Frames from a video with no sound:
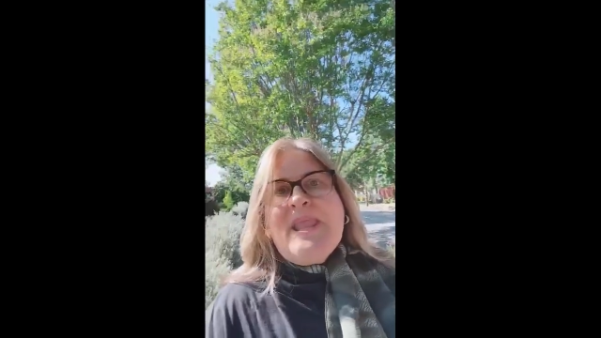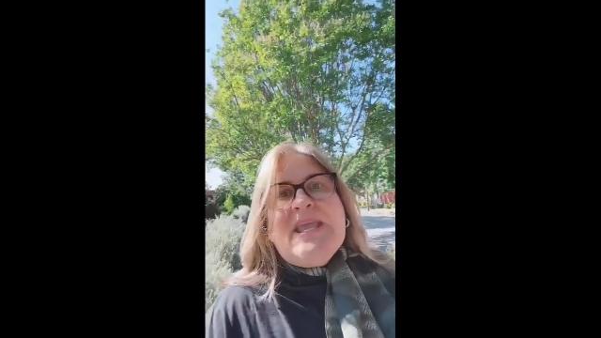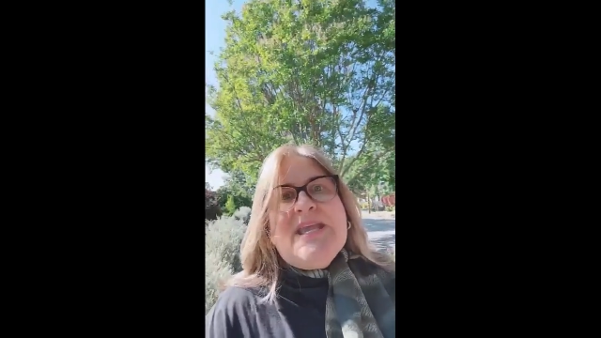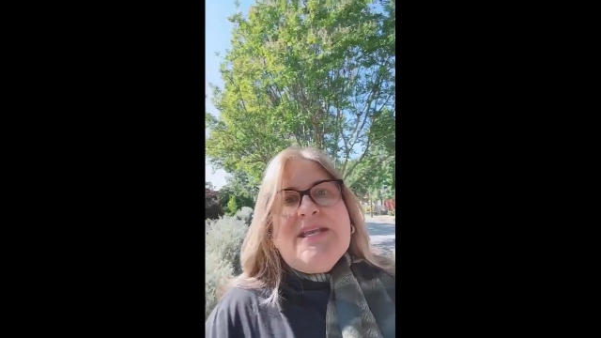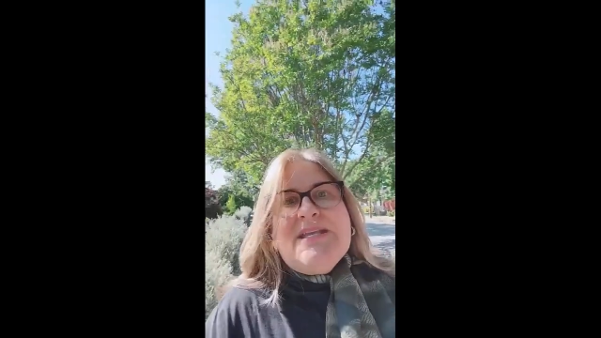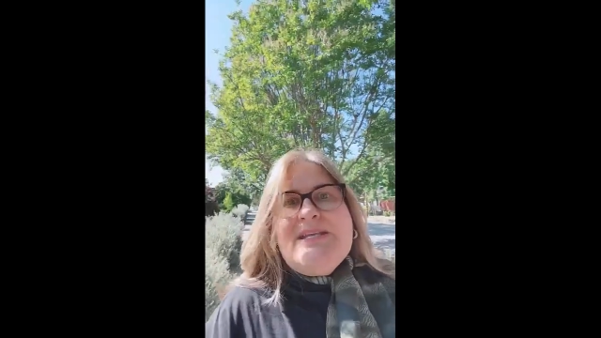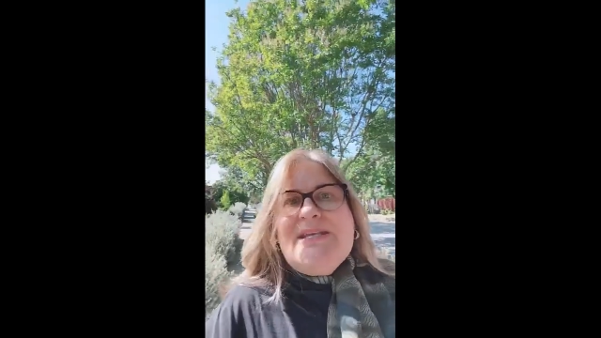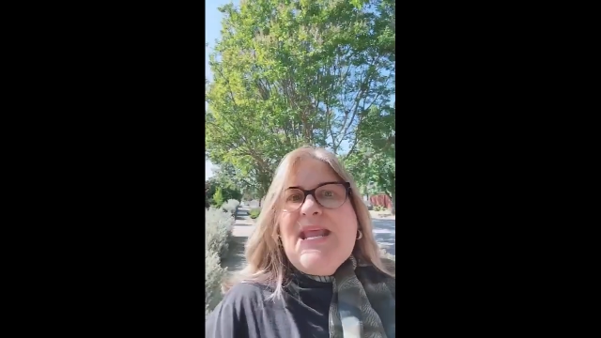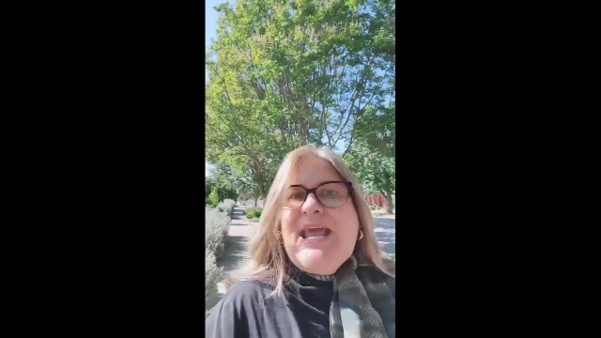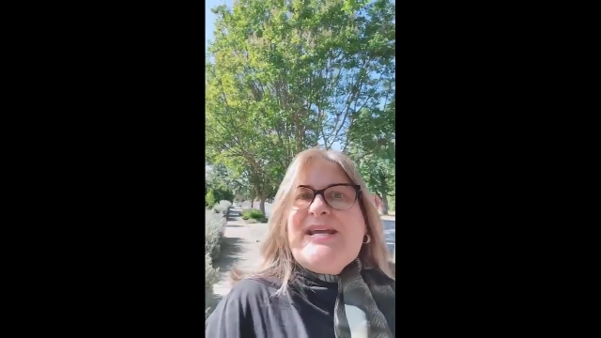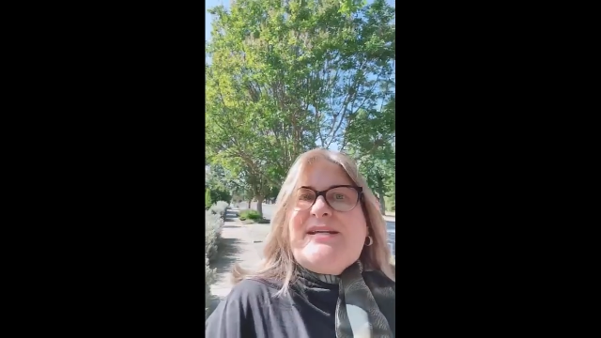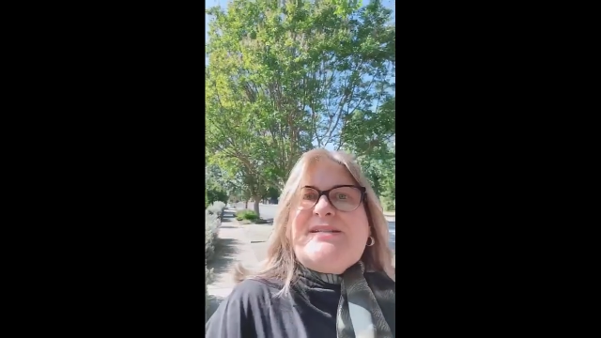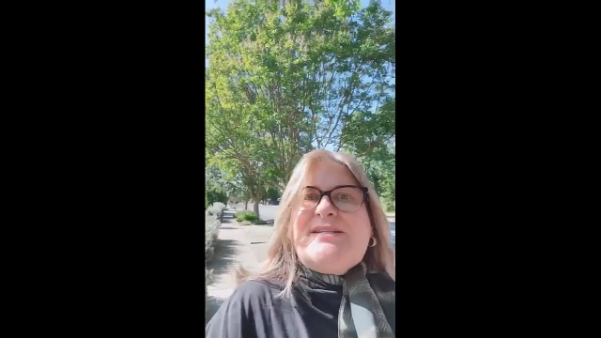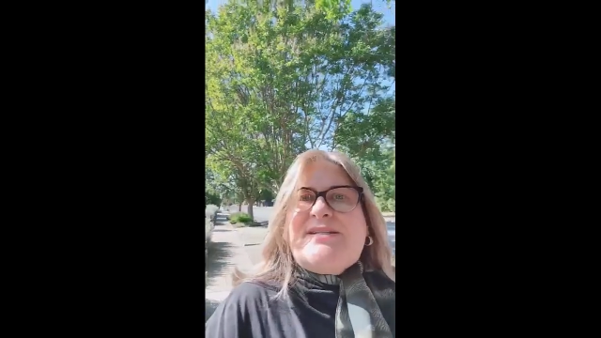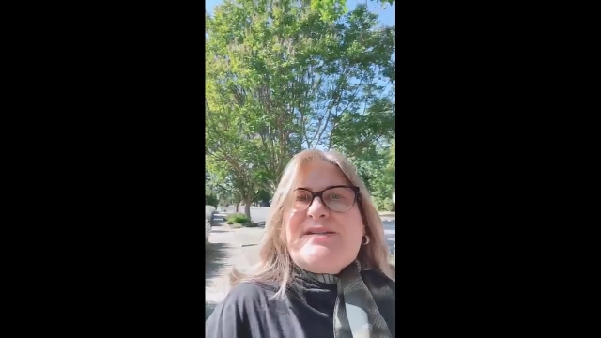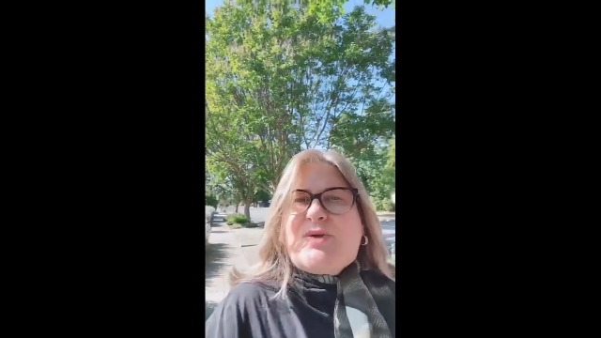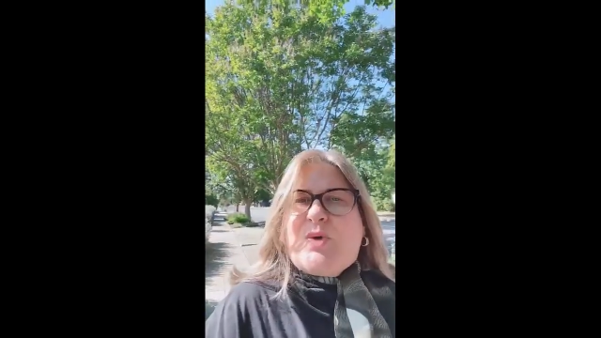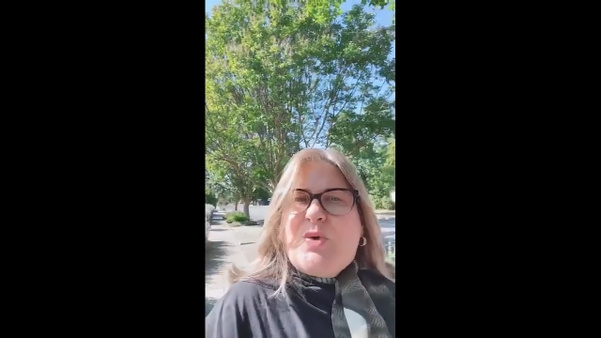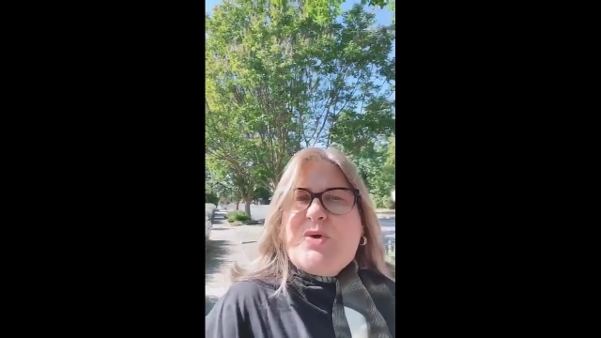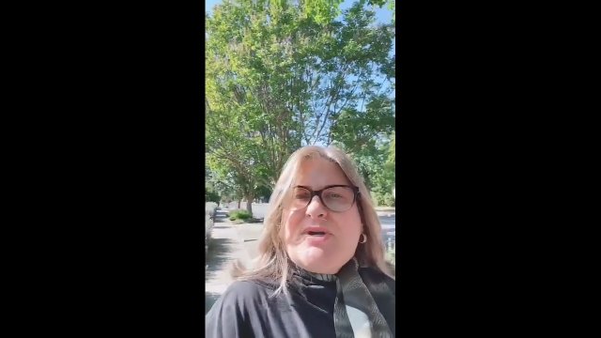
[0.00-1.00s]
Next,
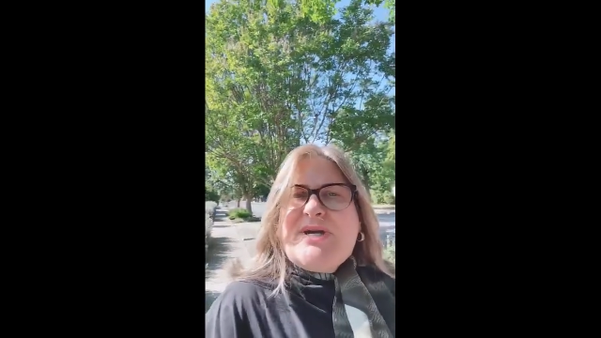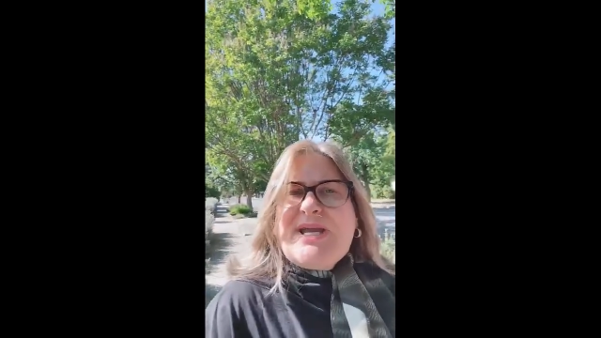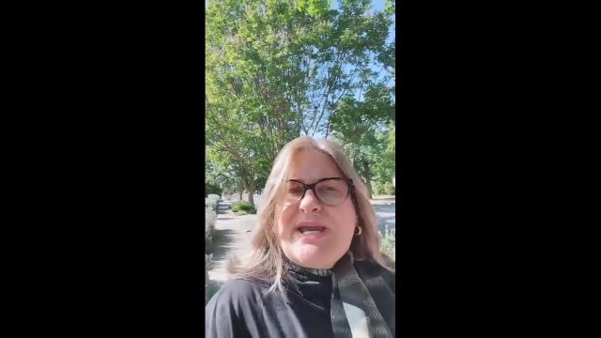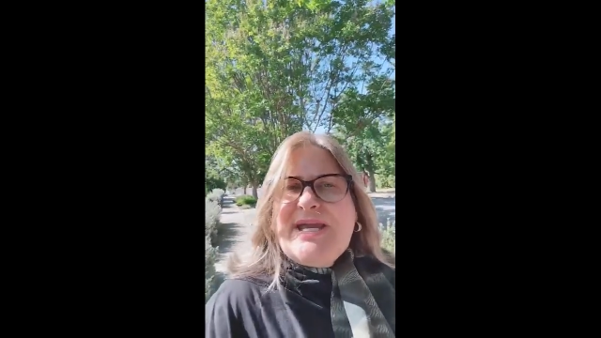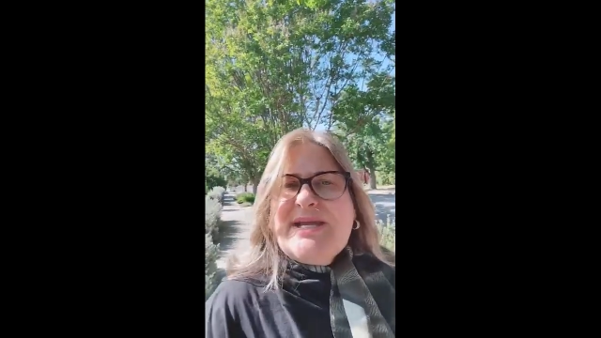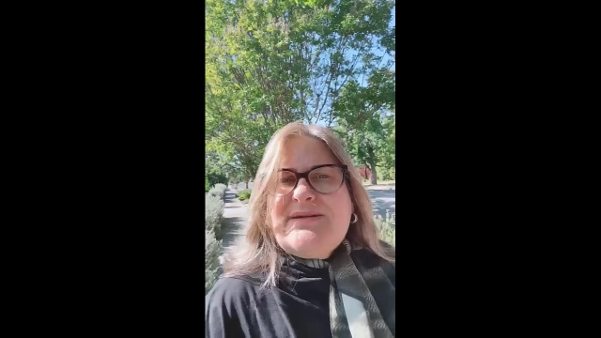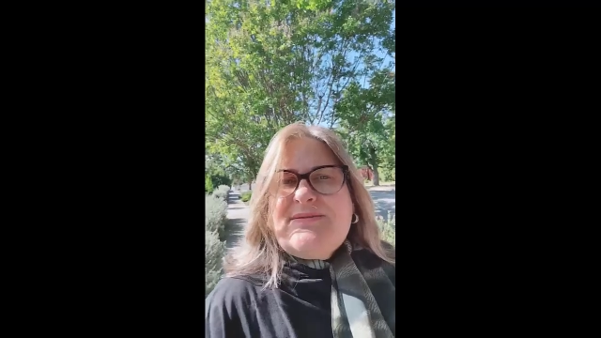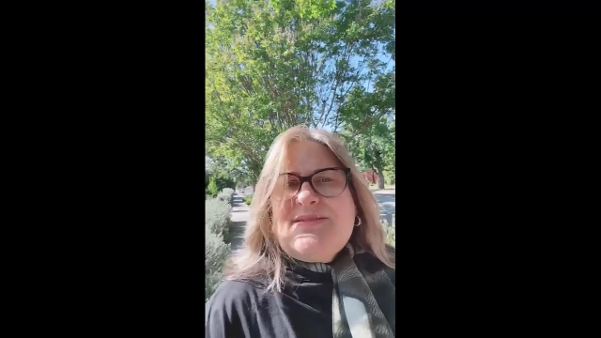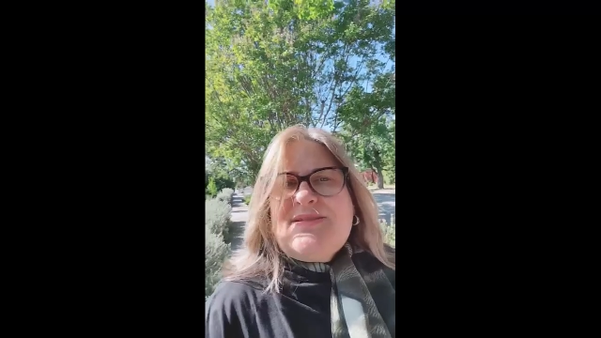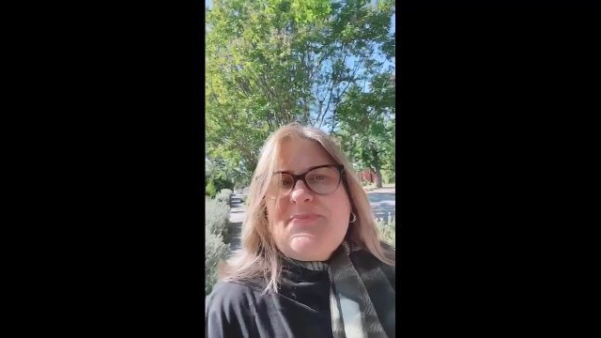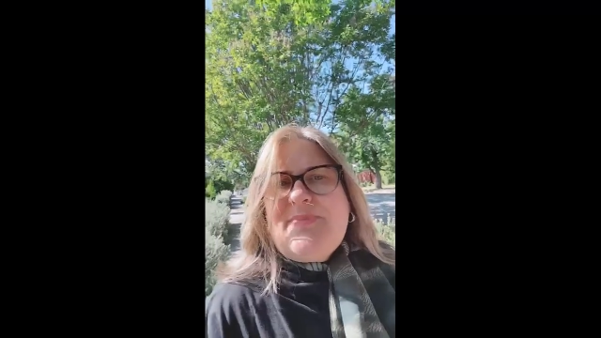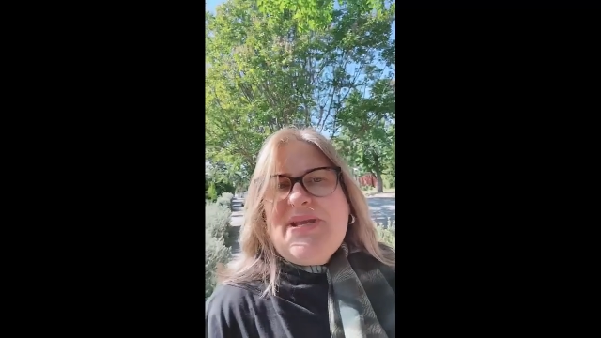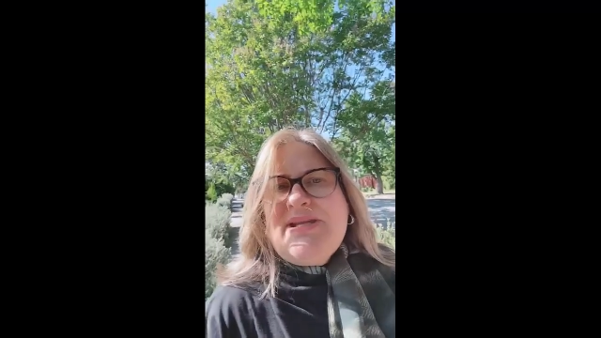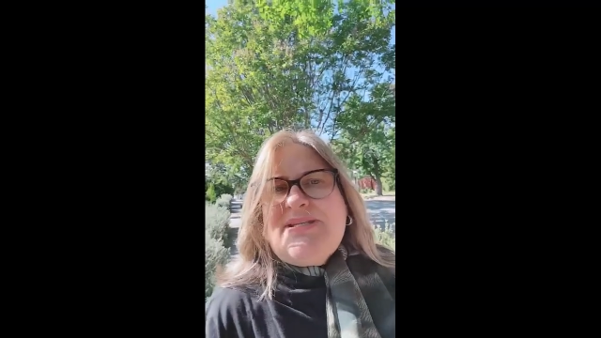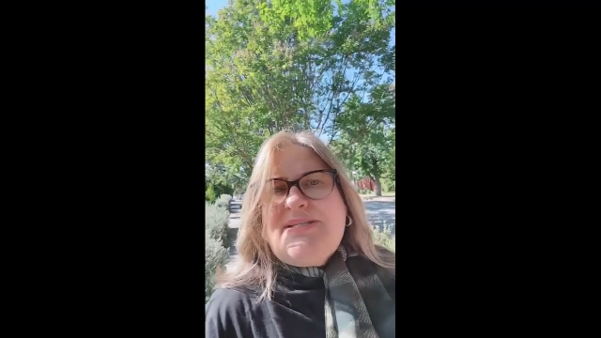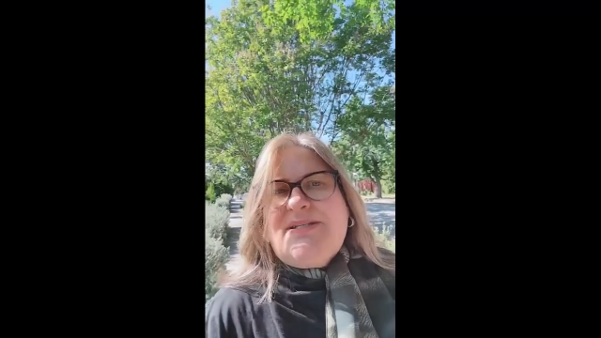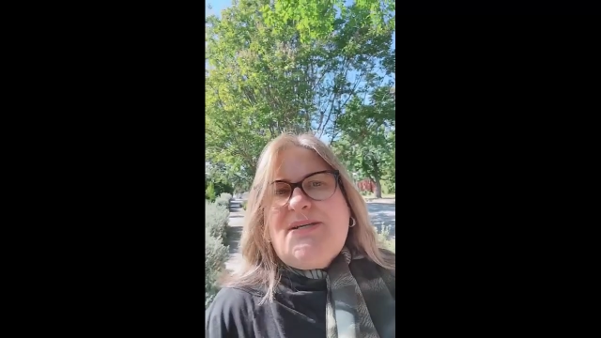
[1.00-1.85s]
score accounts based